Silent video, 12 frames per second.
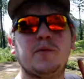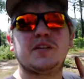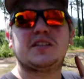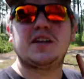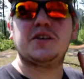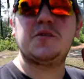going to
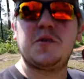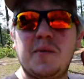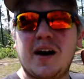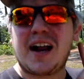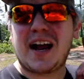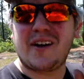tell you
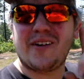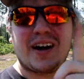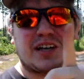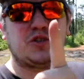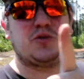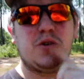about how
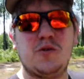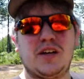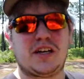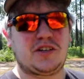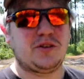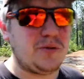I drilled
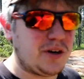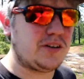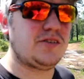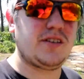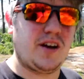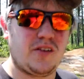a
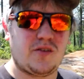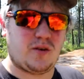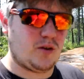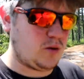$200